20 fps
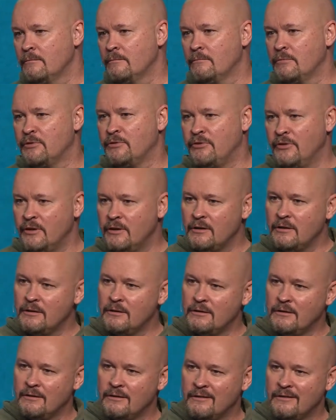But
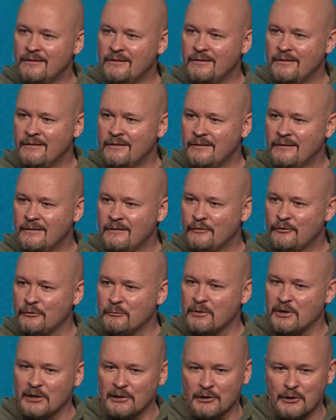then
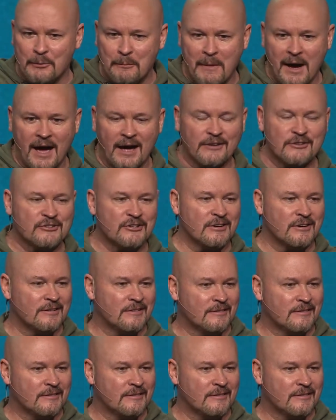somebody lit a match.